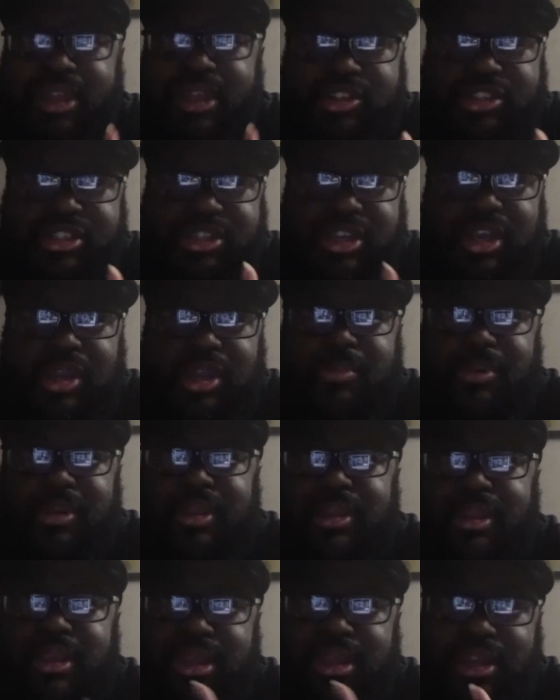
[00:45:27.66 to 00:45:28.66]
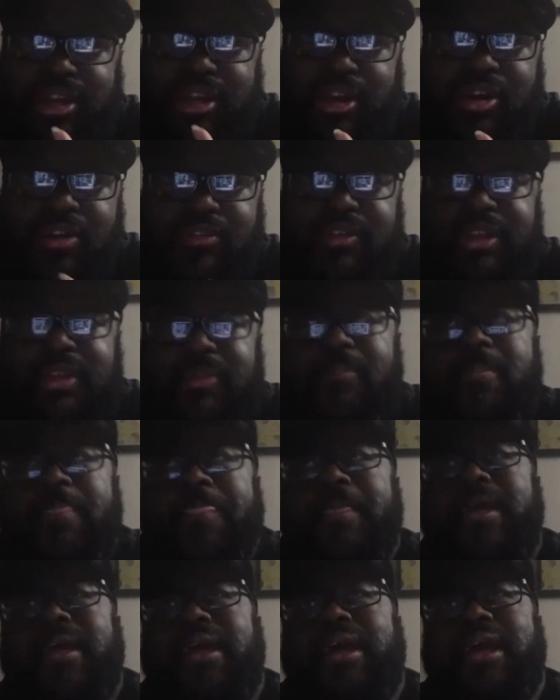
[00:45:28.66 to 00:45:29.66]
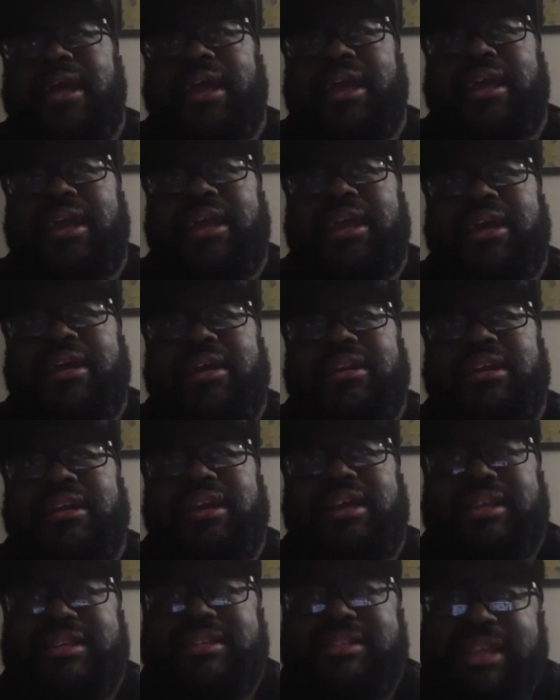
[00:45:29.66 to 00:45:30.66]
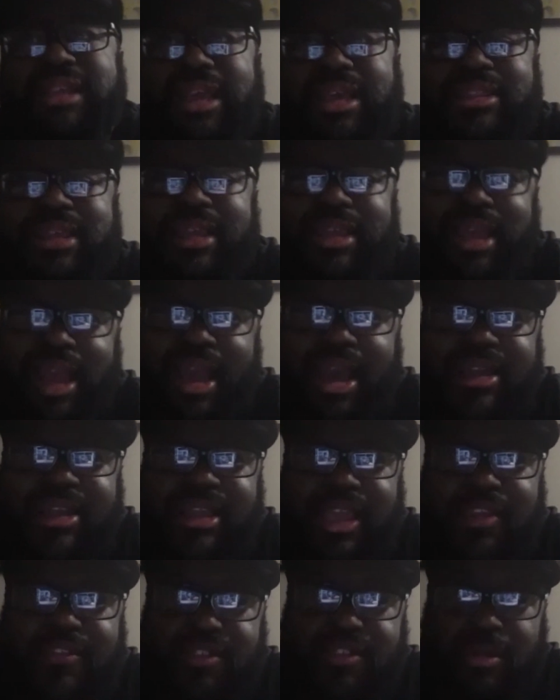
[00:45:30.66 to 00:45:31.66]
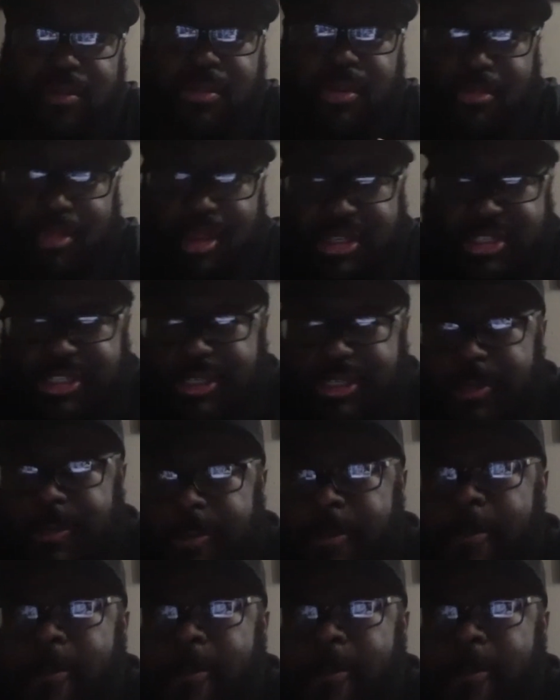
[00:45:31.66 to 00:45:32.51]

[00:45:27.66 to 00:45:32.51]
energy company in Irving, and he said that God gave him permission